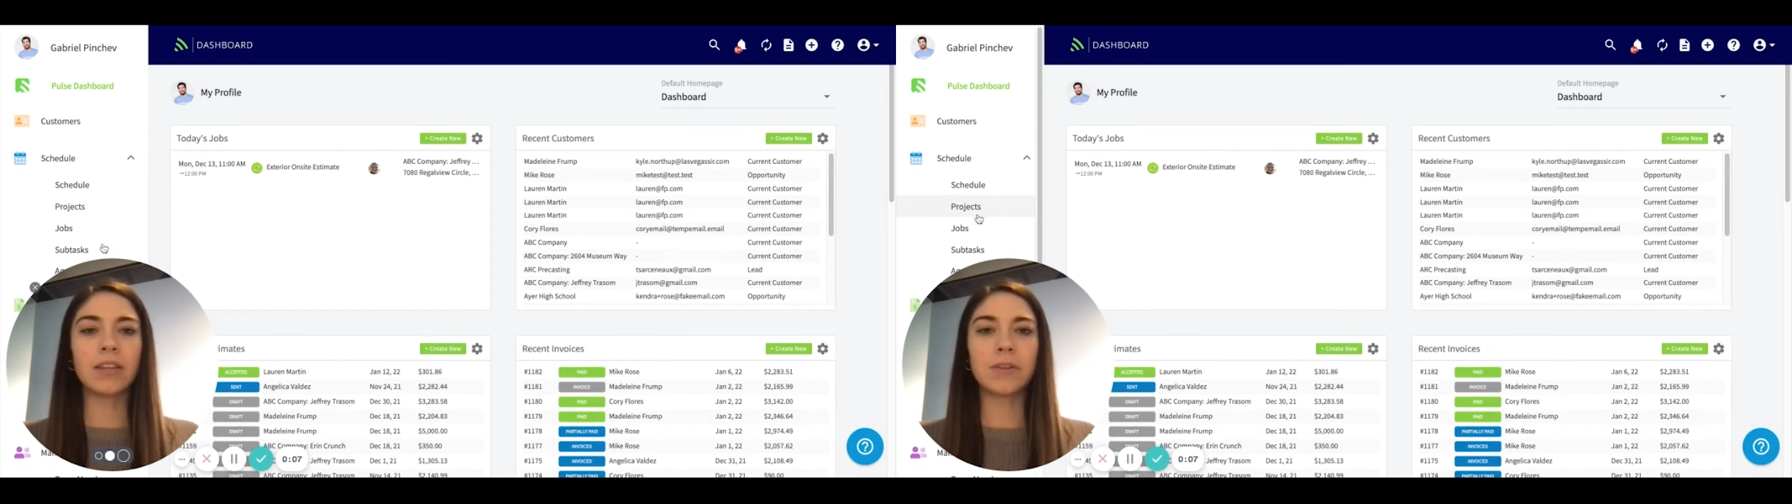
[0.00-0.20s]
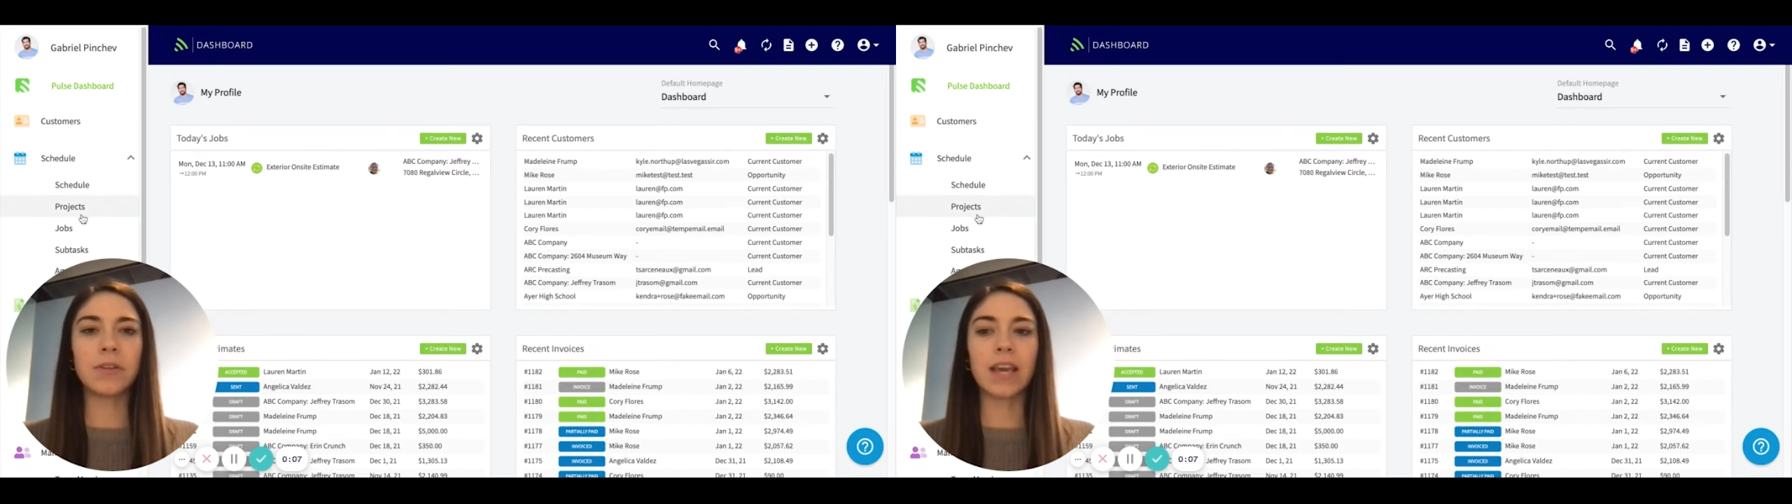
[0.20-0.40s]

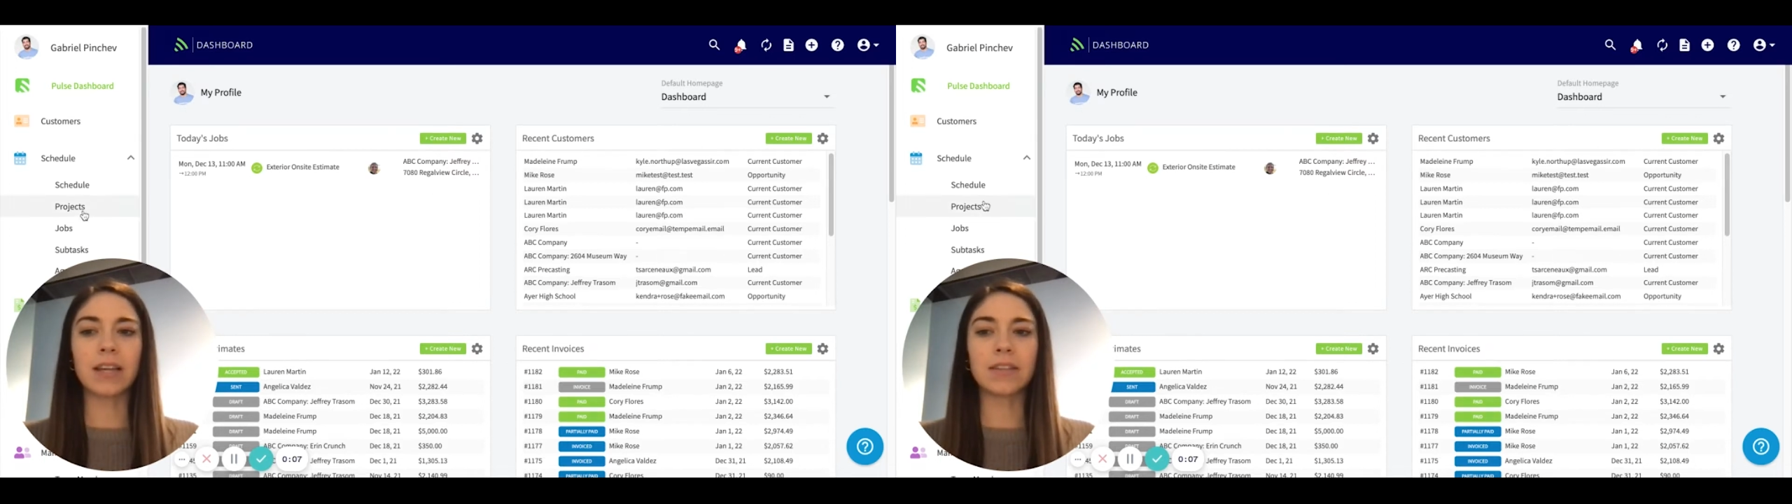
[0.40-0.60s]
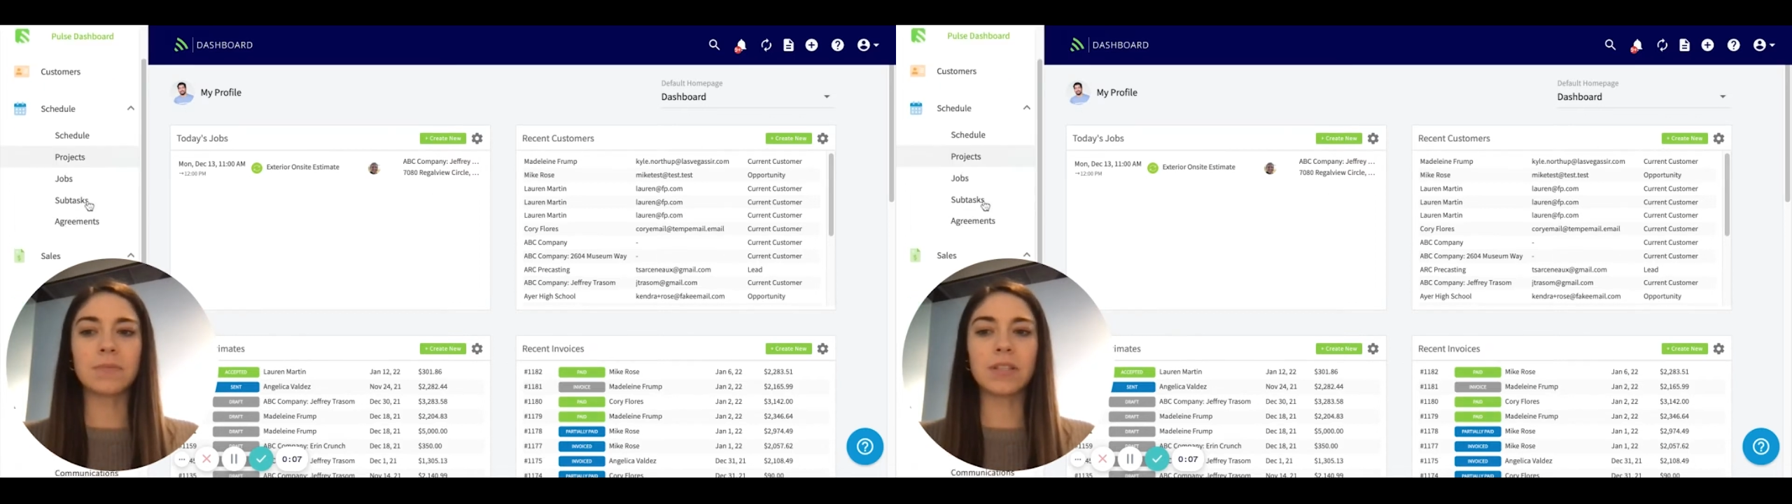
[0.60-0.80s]
to the
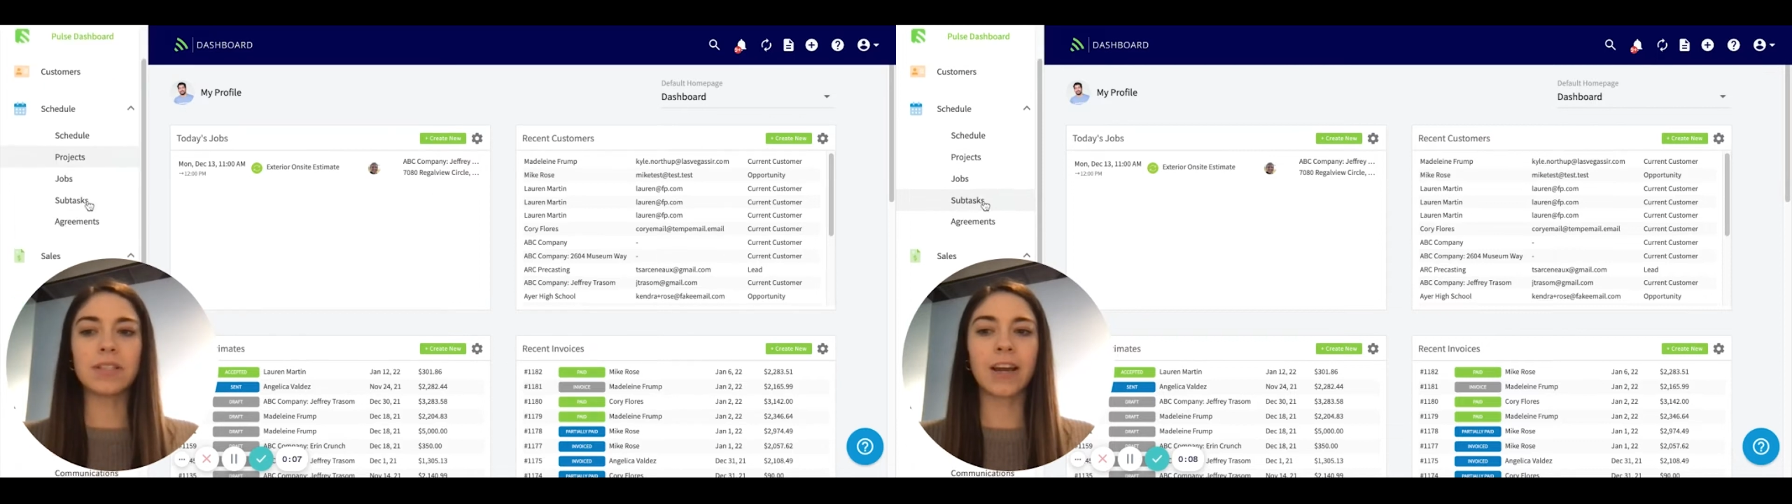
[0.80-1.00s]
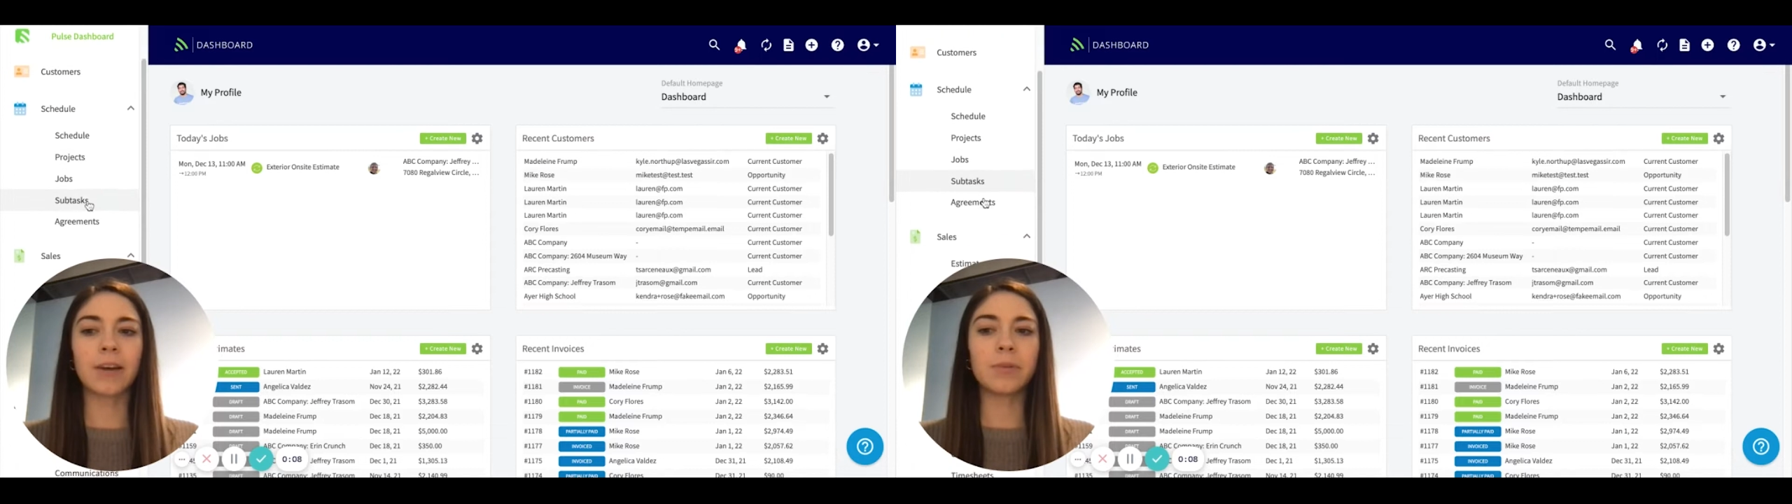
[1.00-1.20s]
Estimate
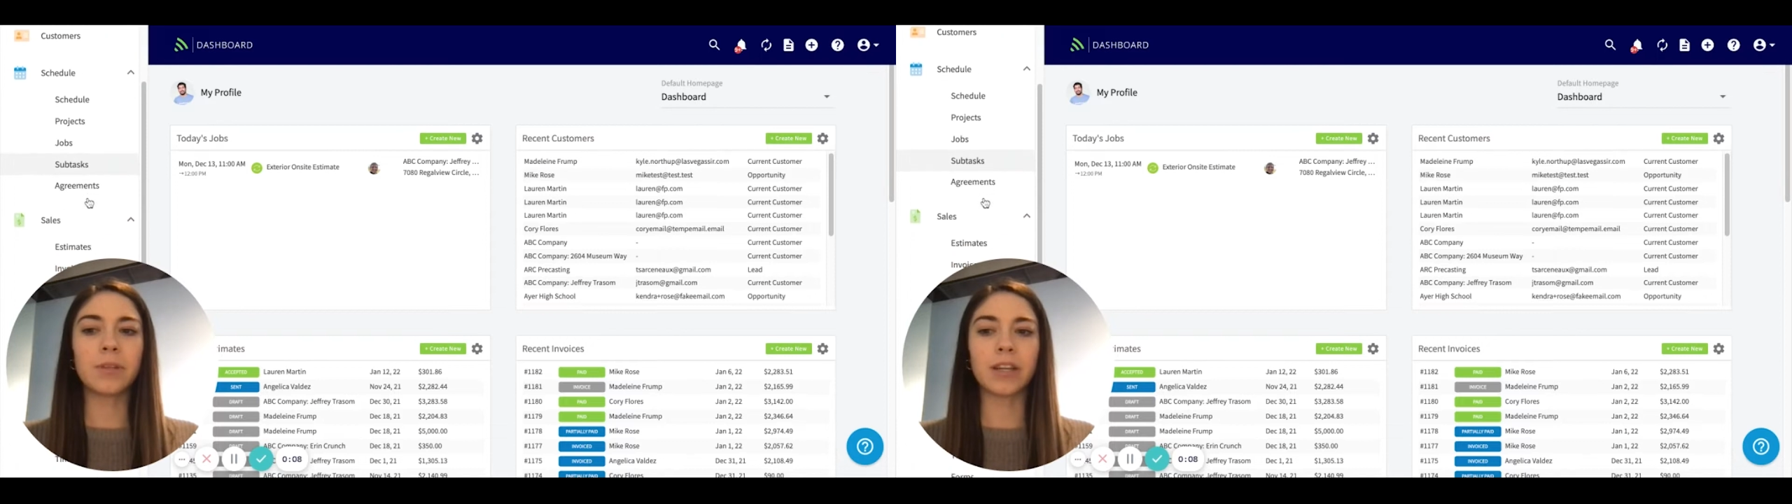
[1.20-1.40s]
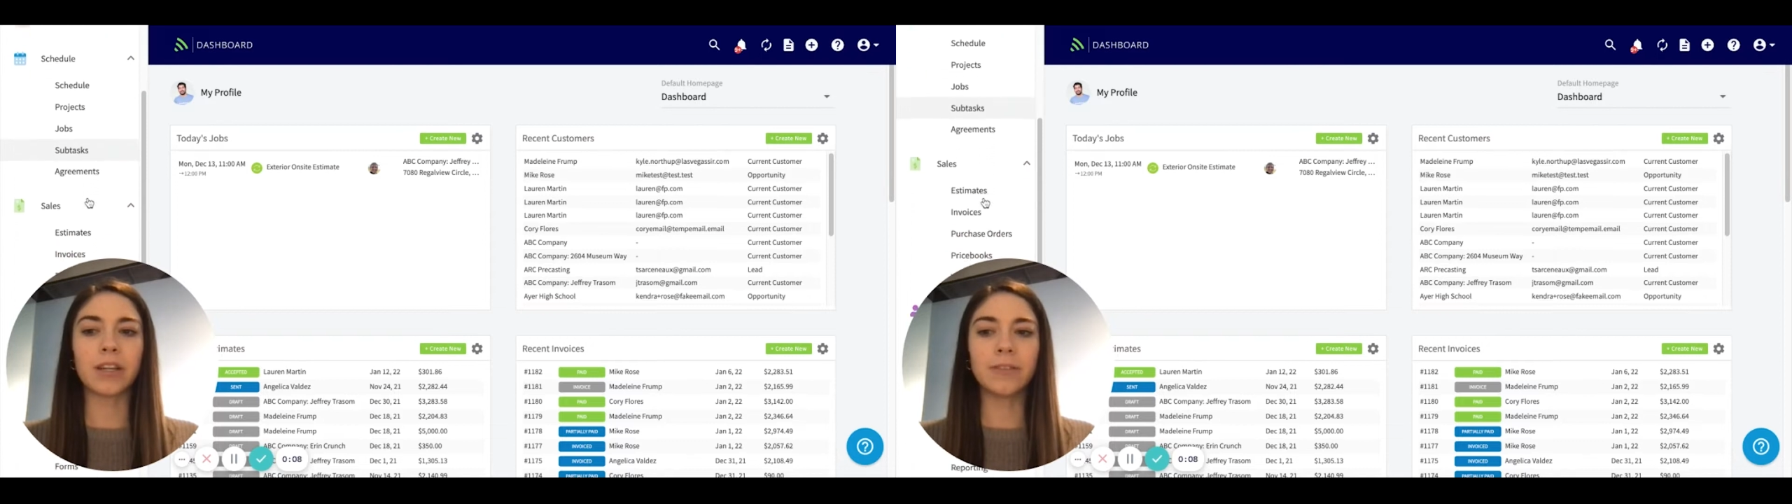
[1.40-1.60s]
tab
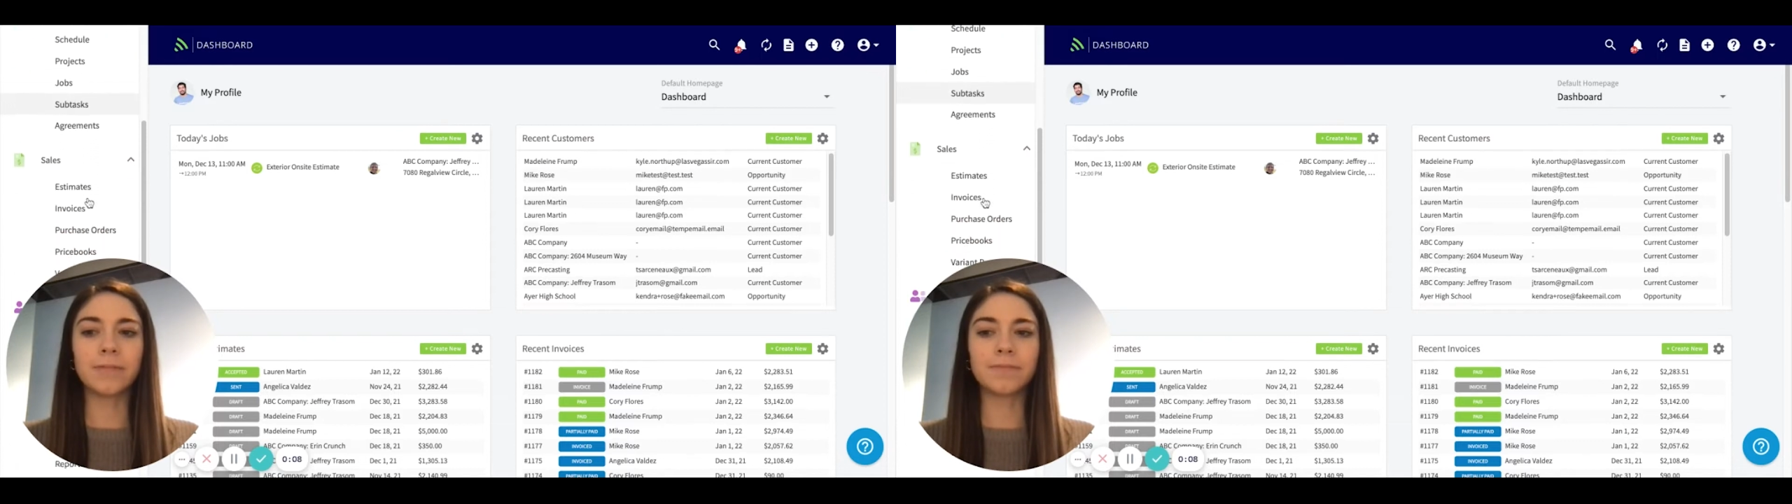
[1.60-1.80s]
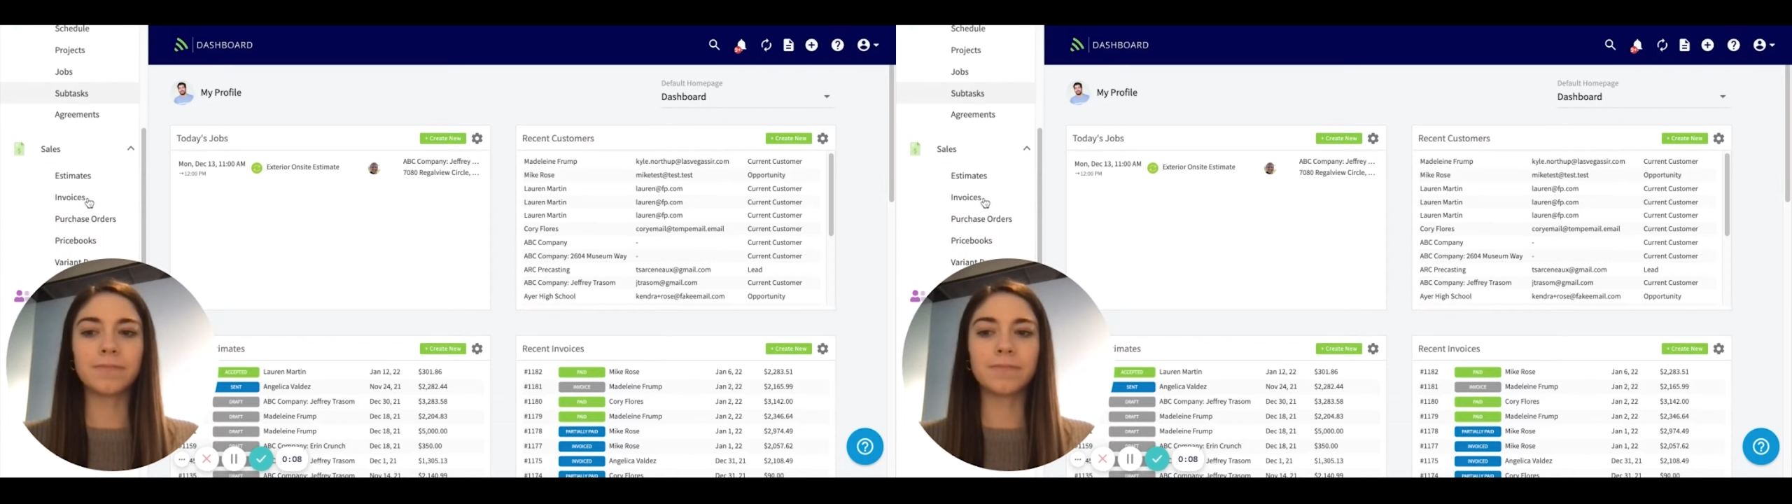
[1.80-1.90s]
here.